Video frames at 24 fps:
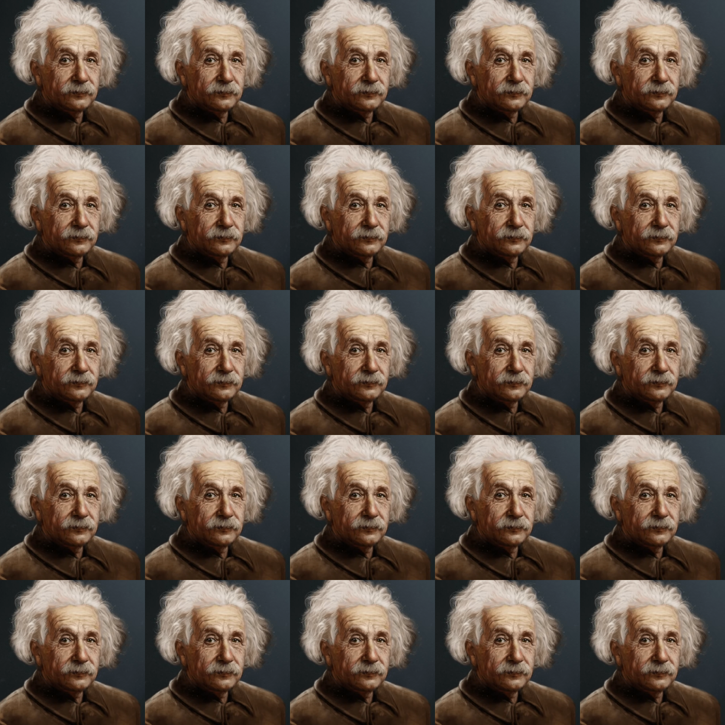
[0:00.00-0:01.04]

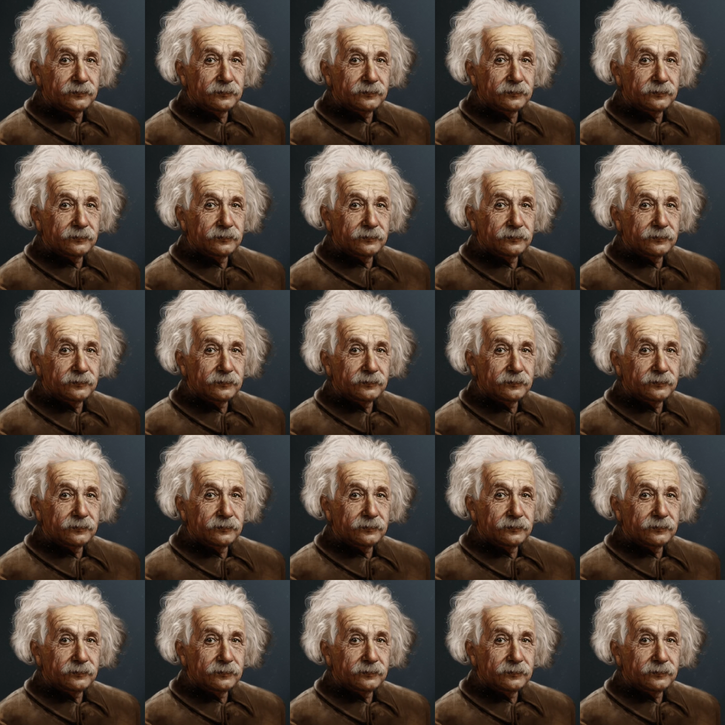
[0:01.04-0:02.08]

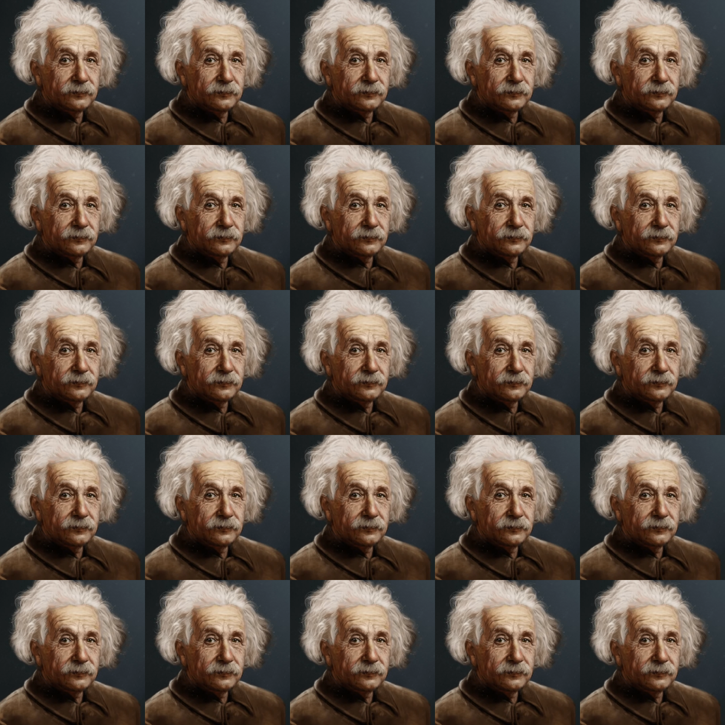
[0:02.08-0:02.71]
No one is speaking in this clip.